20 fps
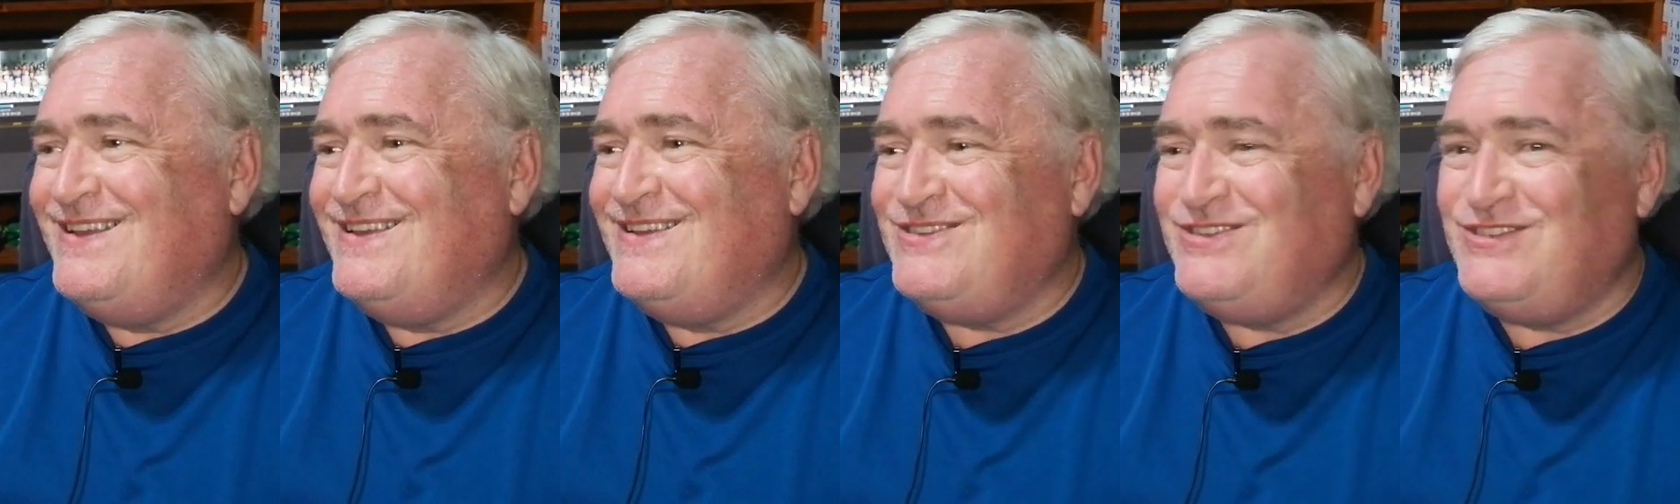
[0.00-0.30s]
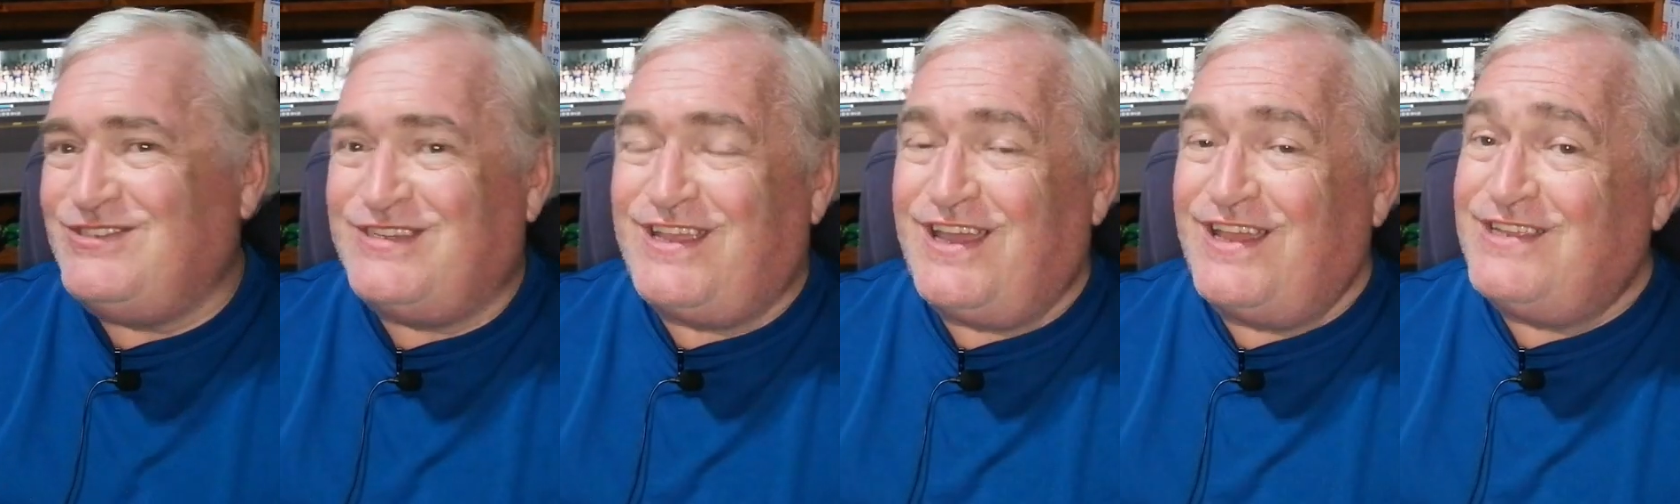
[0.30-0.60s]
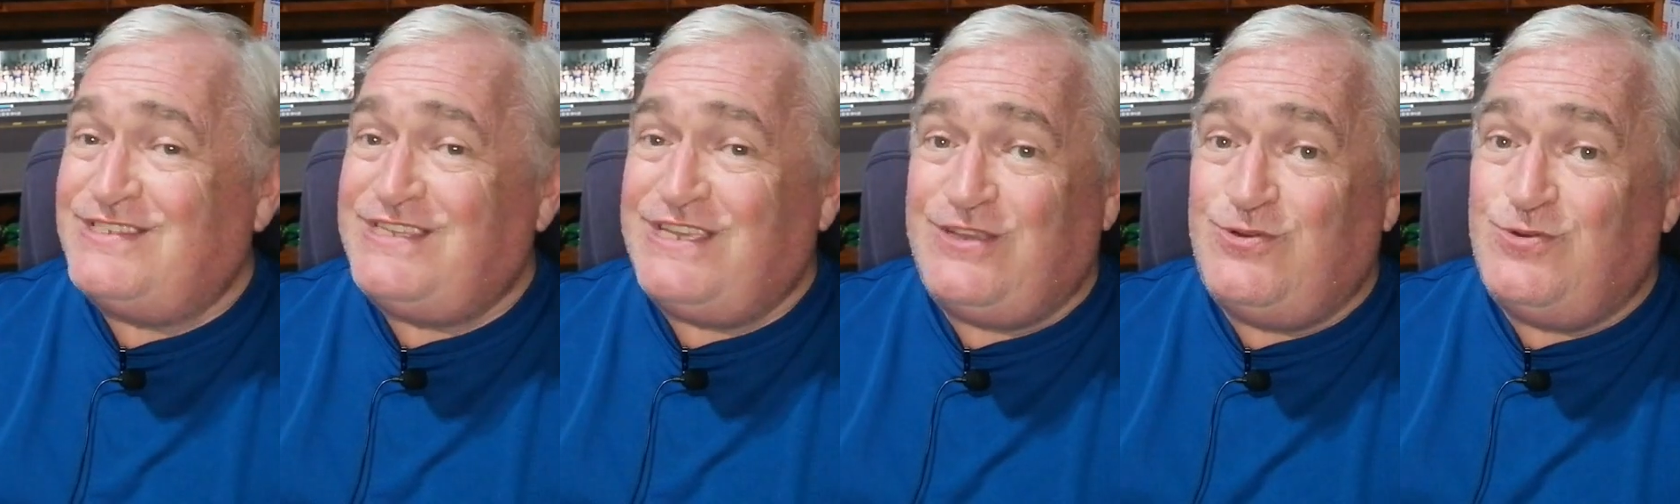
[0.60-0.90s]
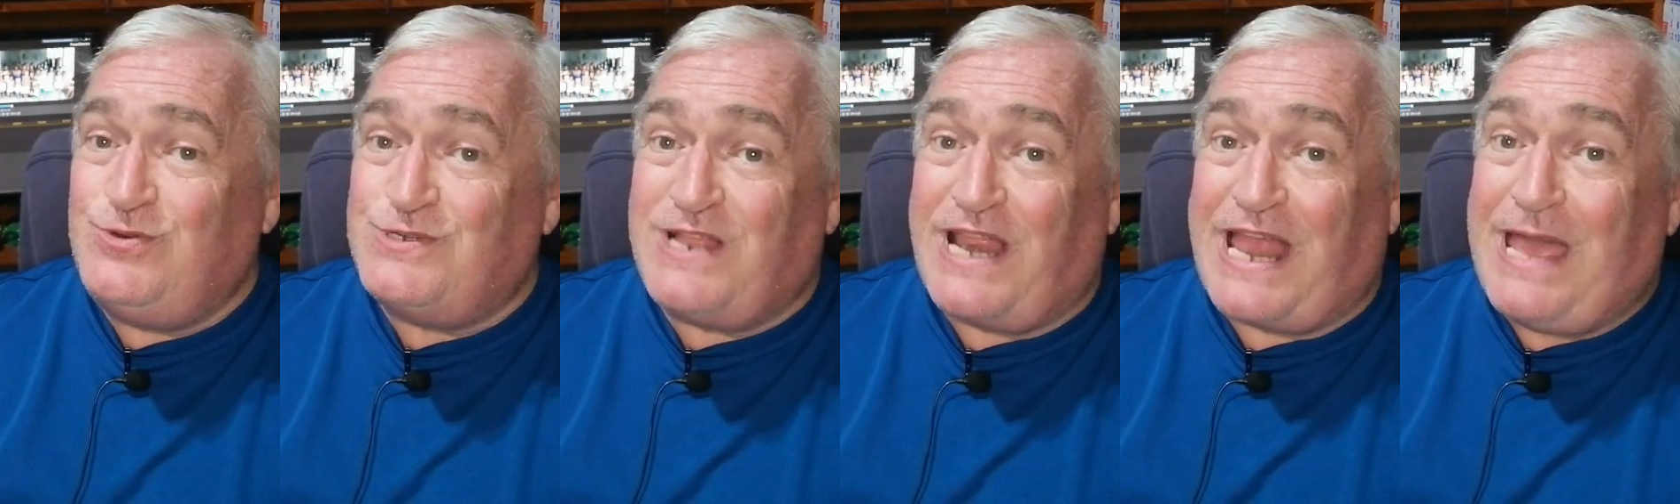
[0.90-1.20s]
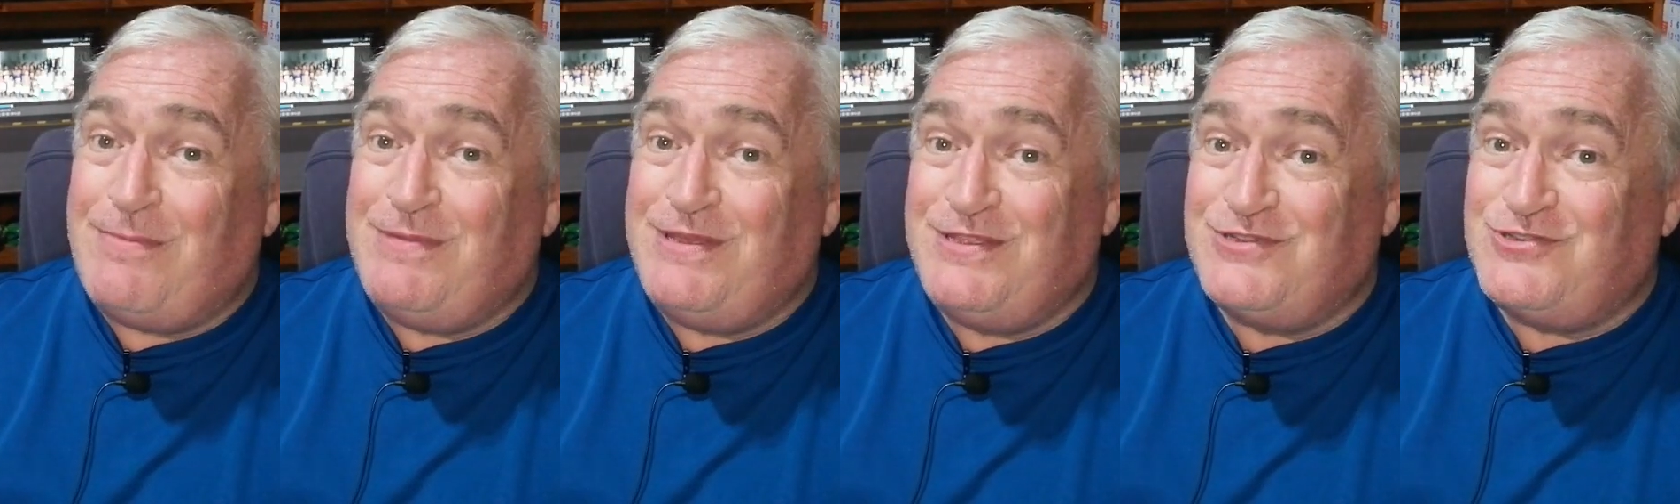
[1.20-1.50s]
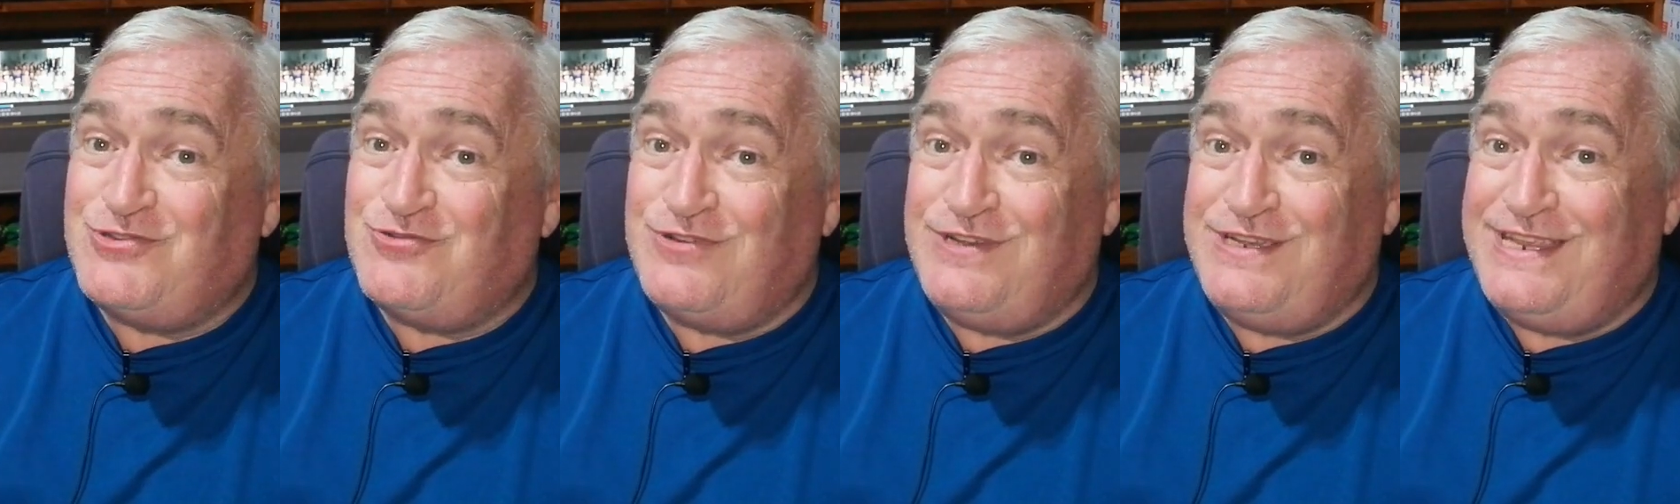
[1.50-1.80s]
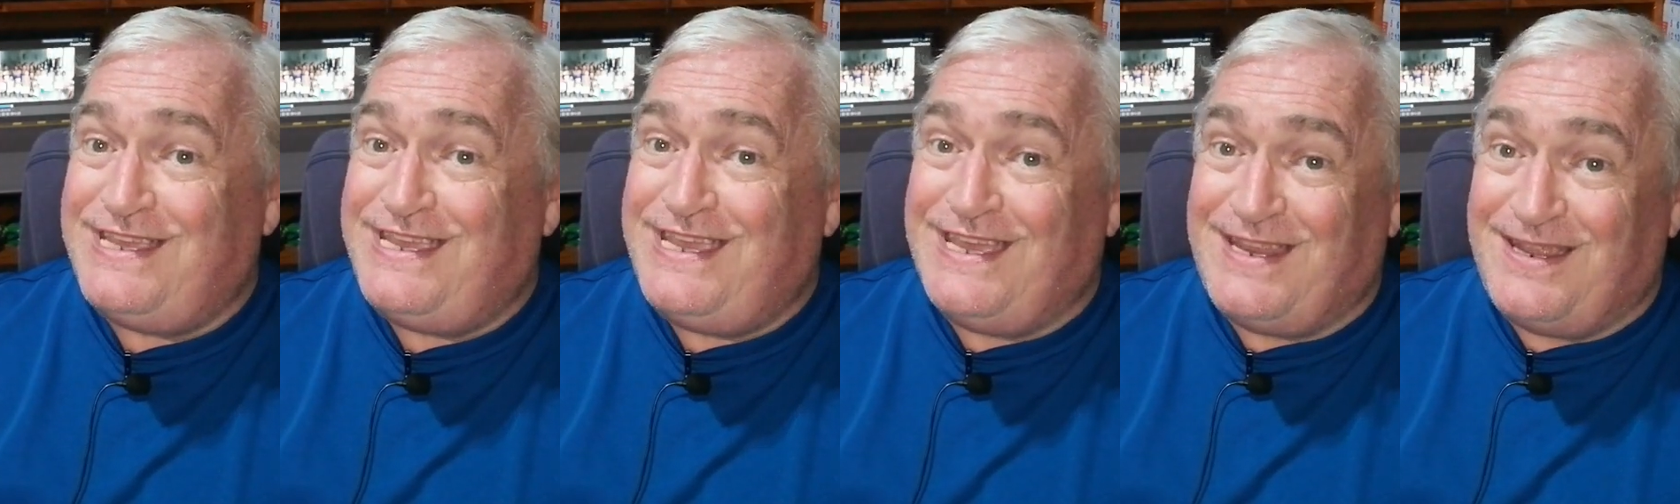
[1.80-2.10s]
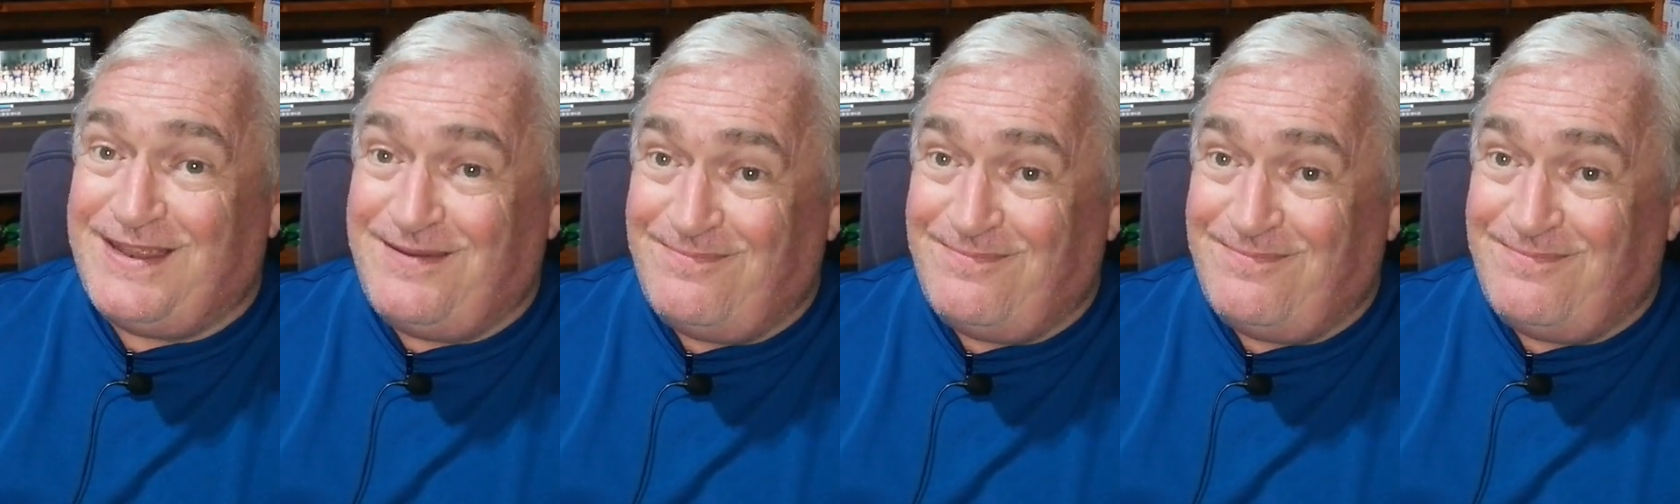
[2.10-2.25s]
So you just got to see who's climbing the tree to get it.